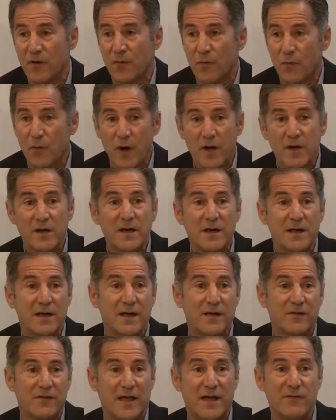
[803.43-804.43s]
One
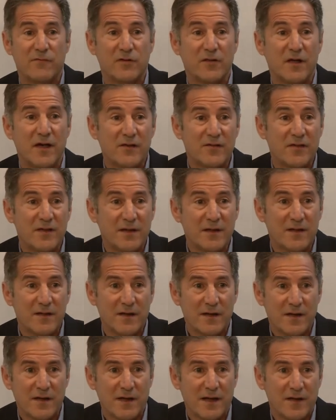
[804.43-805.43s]
is advertising,
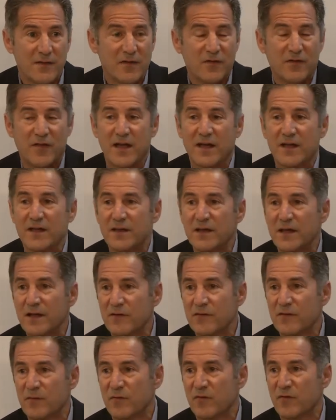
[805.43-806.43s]
and the second
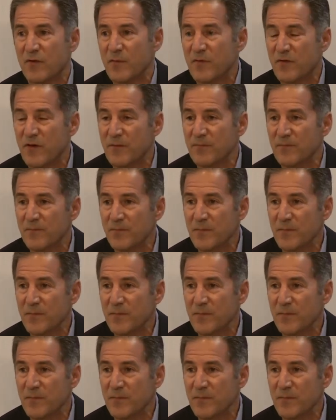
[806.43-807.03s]
is subscription.